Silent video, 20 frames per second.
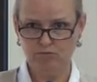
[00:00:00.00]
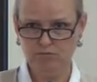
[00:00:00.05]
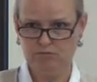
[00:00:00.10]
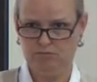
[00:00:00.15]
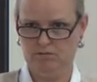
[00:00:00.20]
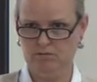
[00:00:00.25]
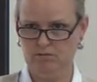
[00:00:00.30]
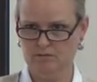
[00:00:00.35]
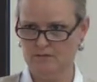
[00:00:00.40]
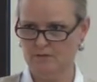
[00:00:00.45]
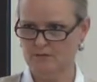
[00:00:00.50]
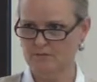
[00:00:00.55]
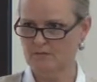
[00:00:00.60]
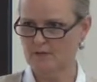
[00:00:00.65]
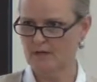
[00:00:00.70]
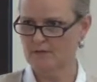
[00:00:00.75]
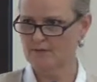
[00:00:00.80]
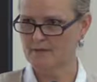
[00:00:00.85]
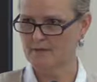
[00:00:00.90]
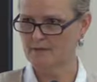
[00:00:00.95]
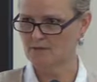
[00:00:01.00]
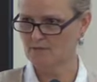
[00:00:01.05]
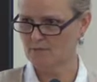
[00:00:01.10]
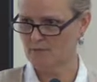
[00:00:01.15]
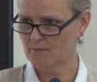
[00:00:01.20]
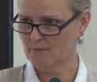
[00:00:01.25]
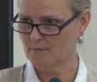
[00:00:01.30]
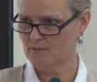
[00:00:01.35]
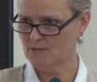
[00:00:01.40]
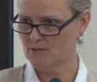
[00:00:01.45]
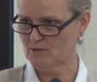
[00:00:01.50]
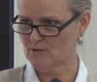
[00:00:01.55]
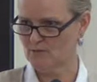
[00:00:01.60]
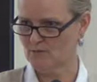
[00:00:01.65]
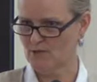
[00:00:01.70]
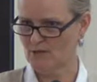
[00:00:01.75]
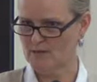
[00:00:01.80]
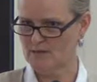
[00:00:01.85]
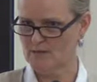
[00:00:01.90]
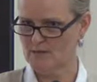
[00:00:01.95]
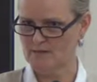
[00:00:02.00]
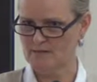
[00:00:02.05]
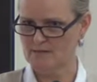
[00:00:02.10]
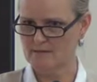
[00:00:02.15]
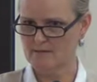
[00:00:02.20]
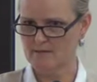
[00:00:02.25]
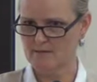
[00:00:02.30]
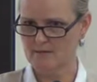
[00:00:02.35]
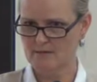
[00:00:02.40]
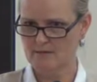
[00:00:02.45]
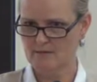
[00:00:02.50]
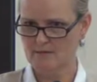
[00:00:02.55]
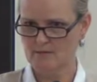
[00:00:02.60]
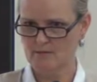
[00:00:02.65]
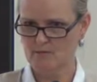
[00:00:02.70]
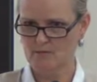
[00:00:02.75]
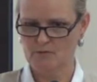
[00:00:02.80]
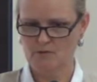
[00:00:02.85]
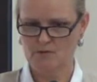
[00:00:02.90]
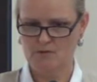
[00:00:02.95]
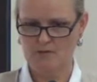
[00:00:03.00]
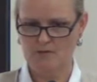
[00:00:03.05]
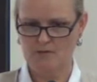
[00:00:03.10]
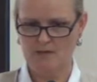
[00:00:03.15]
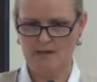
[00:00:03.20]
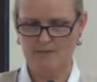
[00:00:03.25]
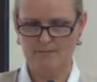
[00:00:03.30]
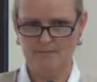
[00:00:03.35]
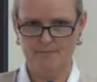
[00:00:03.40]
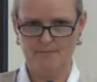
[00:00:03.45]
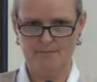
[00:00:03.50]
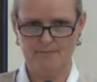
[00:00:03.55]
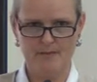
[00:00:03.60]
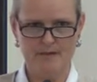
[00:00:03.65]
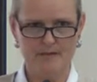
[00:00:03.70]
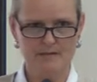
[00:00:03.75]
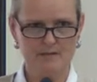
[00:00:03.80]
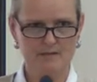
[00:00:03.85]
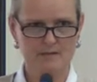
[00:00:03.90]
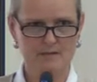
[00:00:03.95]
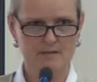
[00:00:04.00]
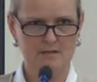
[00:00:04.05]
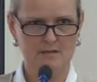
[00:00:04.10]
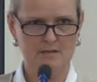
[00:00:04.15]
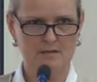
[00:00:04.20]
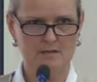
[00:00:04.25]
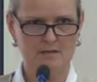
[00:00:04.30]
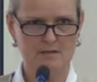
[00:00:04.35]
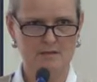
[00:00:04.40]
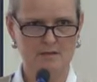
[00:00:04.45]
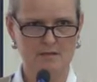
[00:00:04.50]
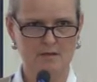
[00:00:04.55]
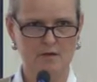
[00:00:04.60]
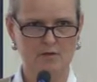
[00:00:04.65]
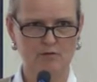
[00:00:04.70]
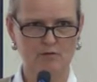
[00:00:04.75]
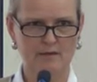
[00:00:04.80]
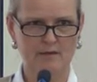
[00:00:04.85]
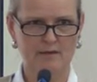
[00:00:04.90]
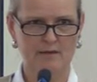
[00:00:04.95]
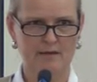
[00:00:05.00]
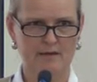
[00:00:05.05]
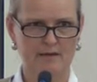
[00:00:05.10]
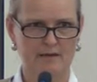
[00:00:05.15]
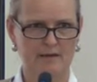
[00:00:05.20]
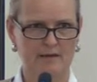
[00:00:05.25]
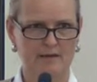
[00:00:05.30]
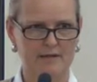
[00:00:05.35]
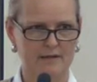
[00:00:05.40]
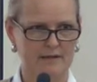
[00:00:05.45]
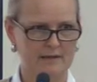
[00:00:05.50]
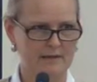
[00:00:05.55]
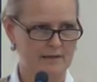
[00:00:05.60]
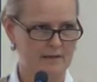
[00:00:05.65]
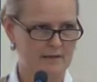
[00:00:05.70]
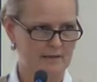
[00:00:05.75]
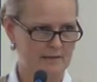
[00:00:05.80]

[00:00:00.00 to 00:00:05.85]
you've got the intergovernmental process, which is at best wholly chaotic